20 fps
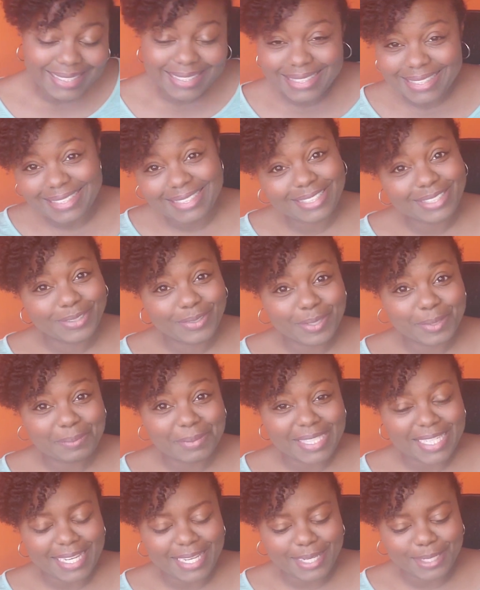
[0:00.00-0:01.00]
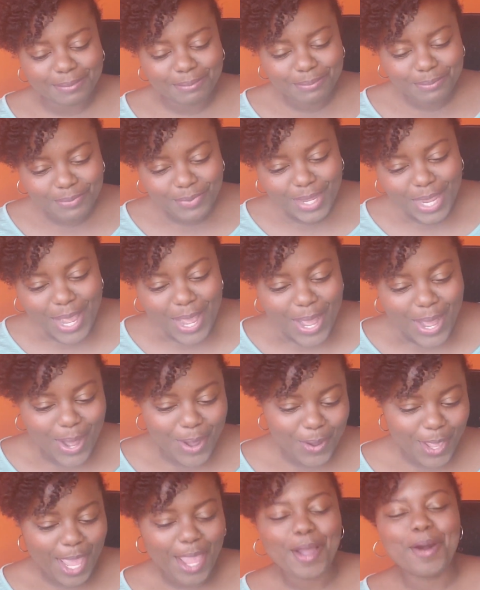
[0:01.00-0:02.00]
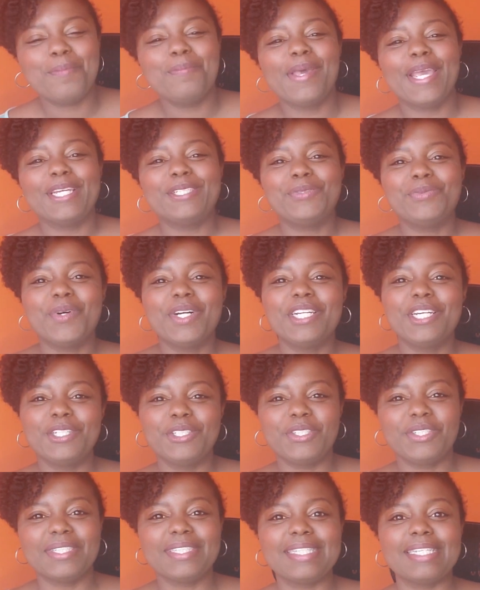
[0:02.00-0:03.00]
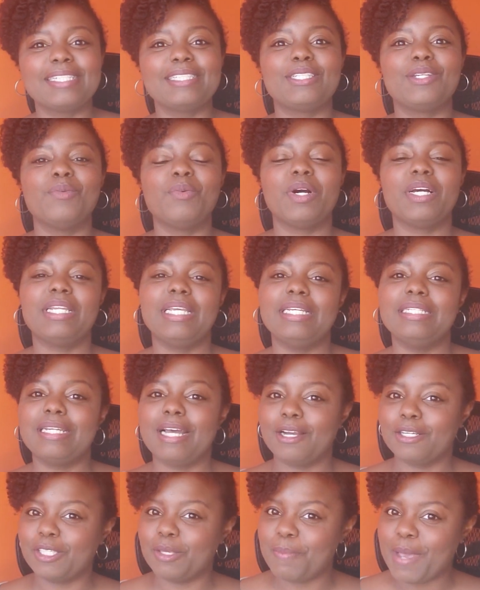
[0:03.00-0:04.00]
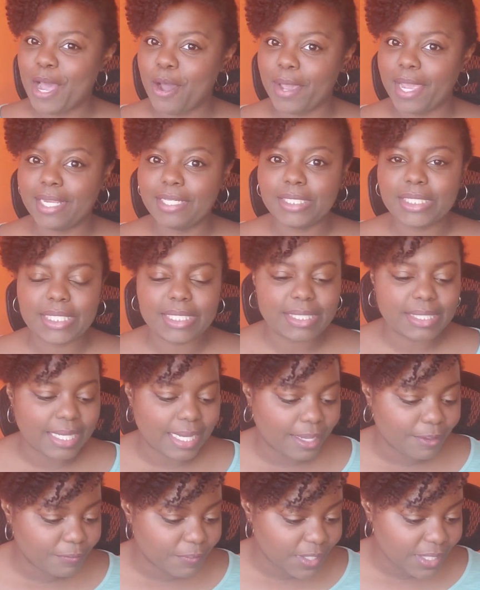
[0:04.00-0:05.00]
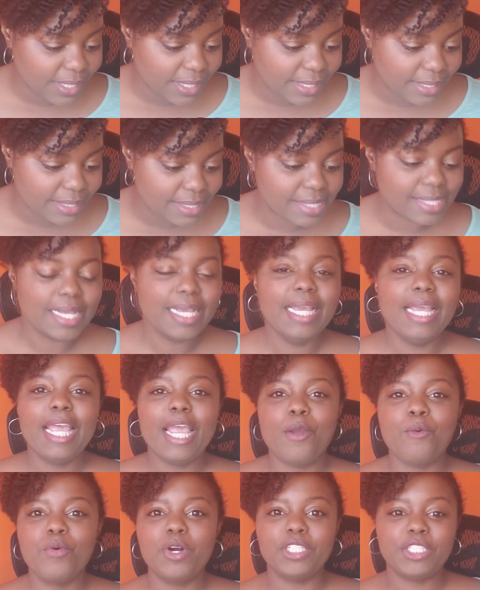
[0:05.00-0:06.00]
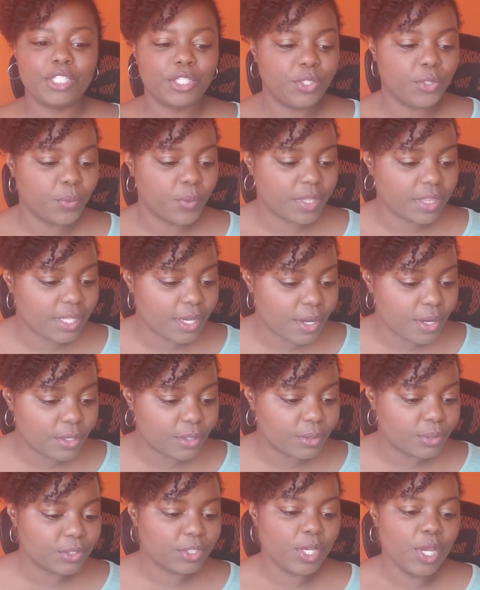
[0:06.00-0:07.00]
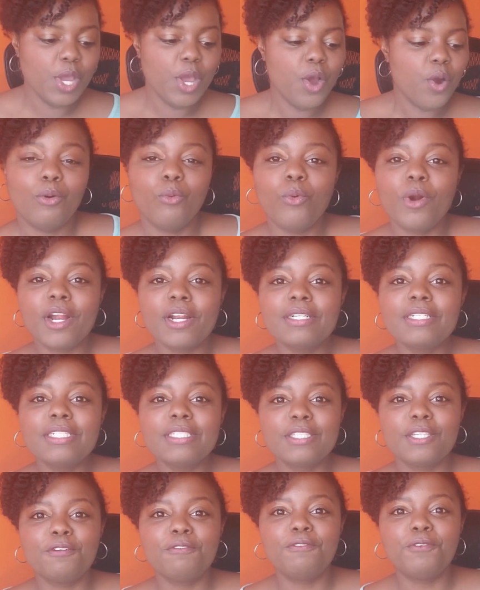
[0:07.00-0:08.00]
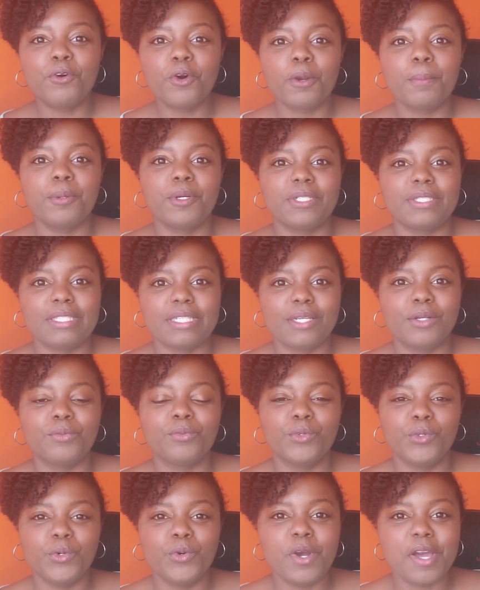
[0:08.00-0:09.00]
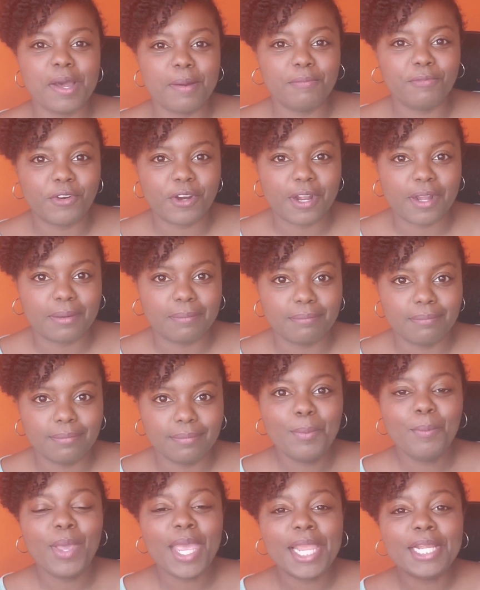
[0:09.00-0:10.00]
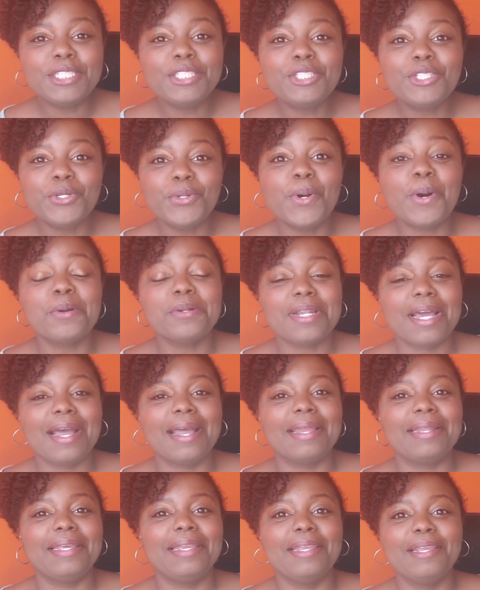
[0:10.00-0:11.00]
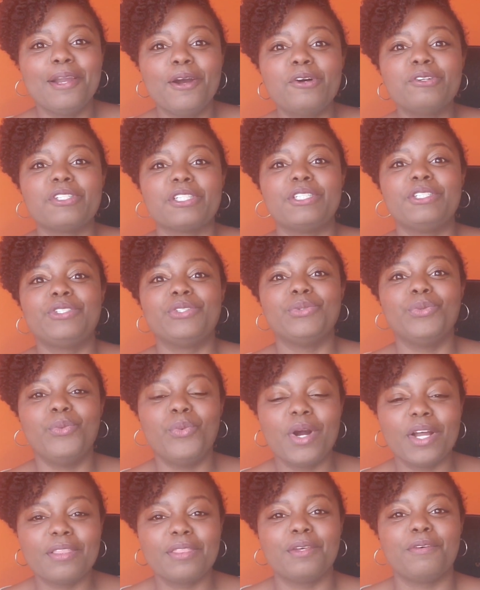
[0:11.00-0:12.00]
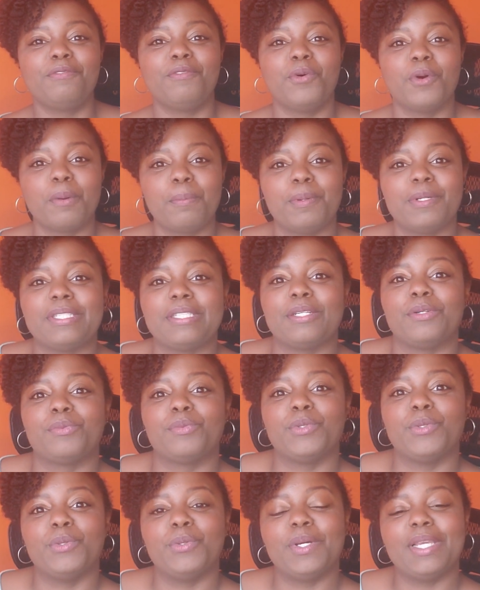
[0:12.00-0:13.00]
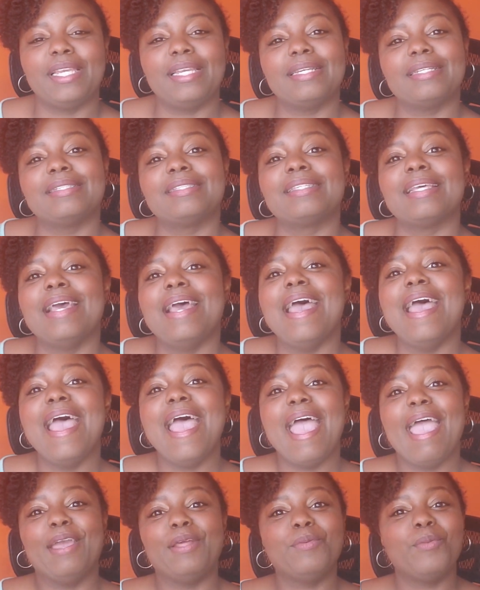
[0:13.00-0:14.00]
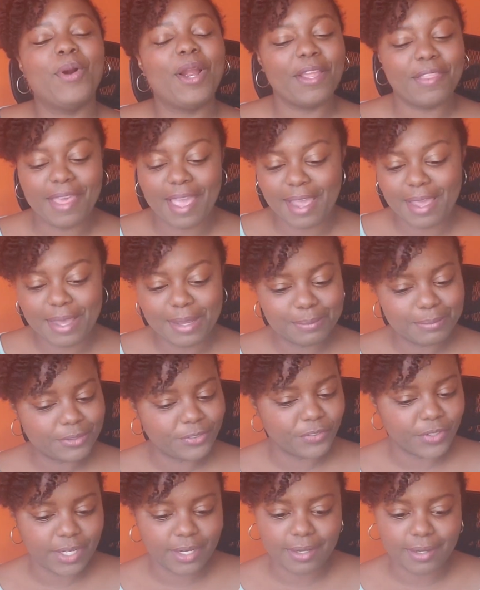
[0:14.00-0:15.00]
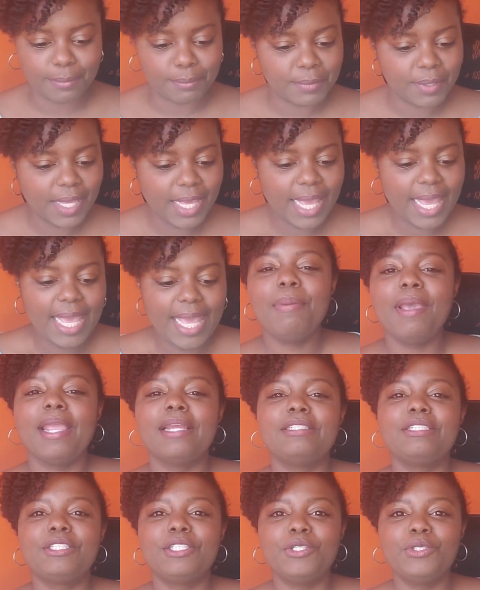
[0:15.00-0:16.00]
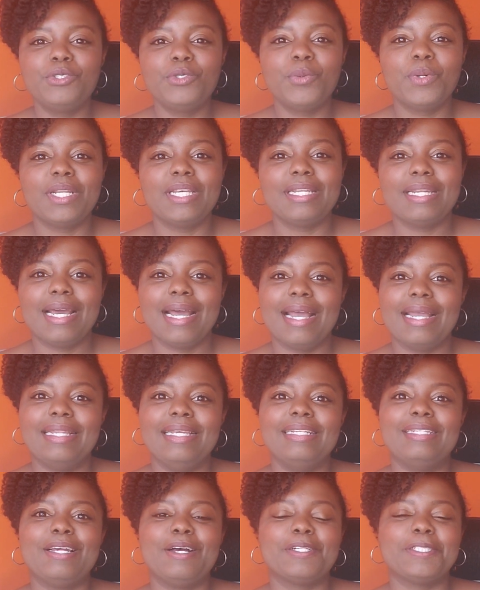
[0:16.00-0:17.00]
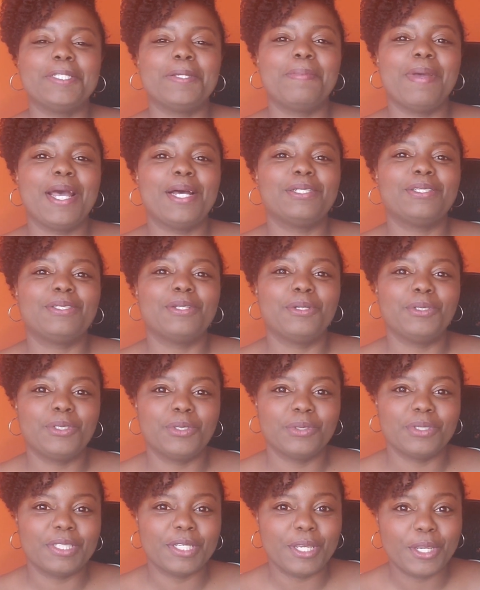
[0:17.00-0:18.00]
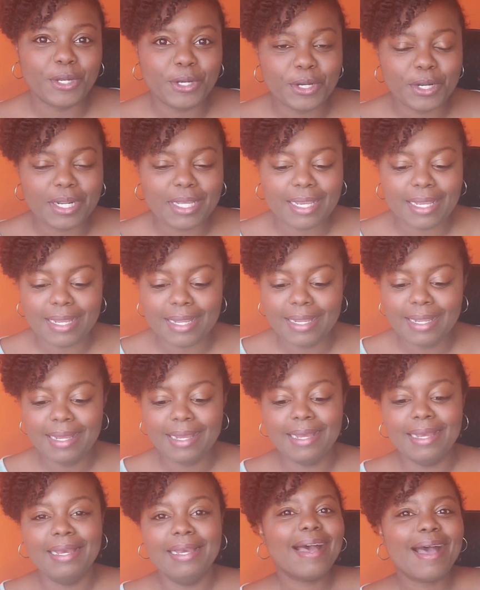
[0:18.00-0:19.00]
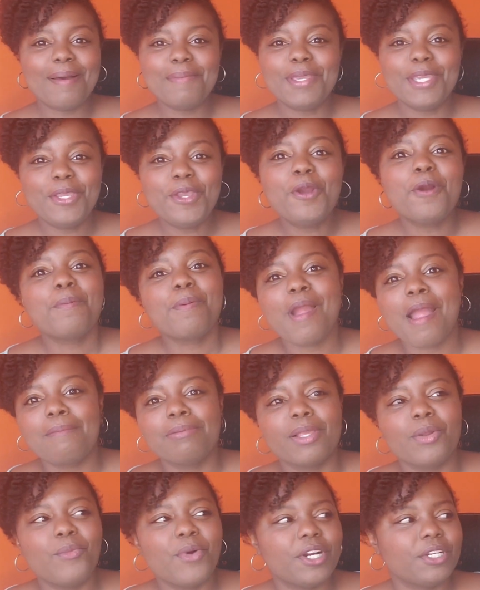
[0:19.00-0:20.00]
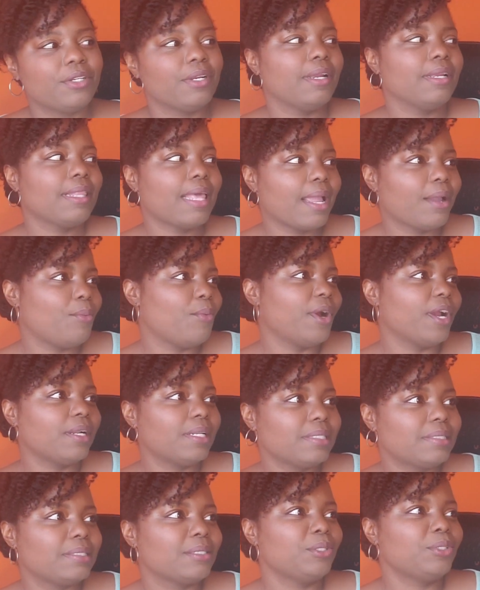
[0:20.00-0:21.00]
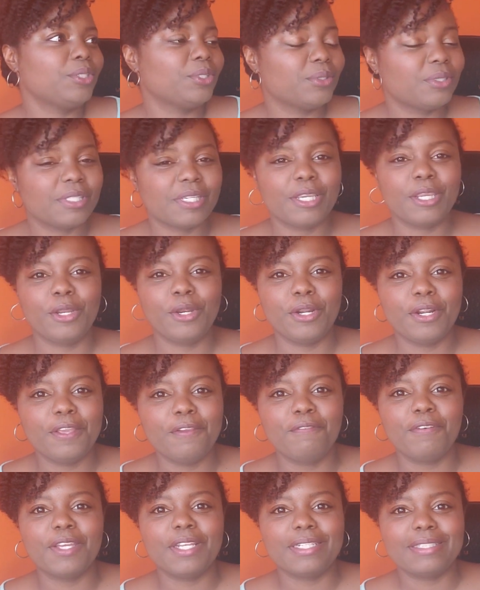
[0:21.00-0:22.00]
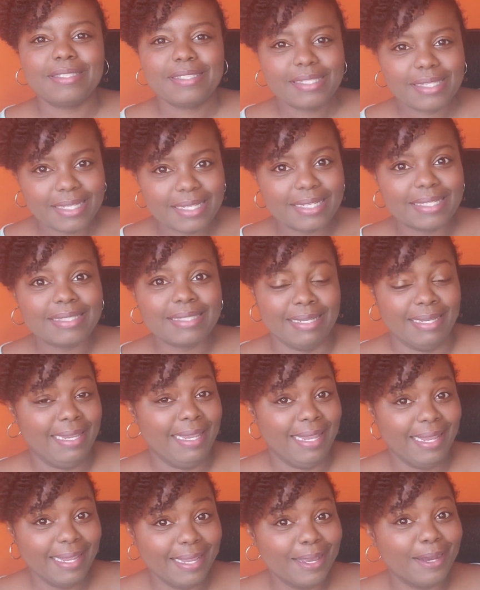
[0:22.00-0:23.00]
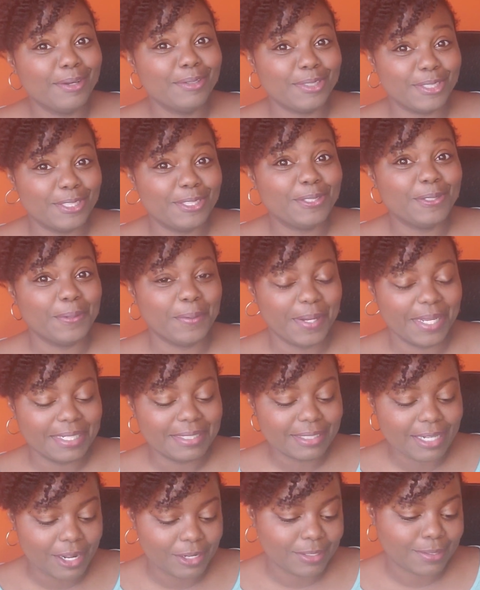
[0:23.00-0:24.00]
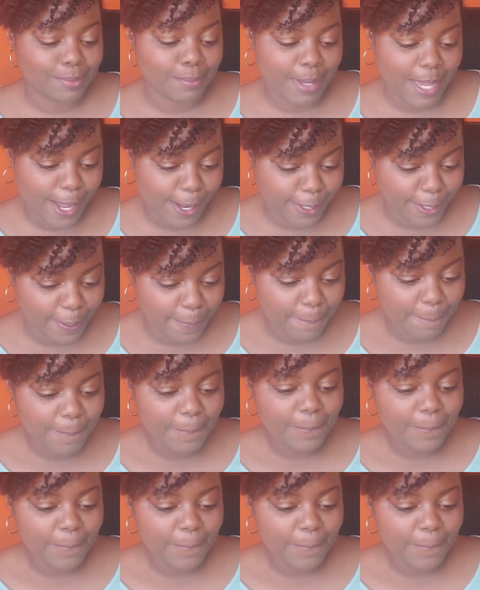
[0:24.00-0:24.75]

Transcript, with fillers: you know what I'm saying? Okay, on page one hundred sixty-one, he talks about H S A funds and what to do with those. Where does the four percent rule come from? Page two oh nine, he goes into what the four percent rule is and where that comes from. Page two twenty-nine, he talks about Social Security. I mean, you're probably wondering, like, where does Social Security fit into this? He goes into it and talks about it.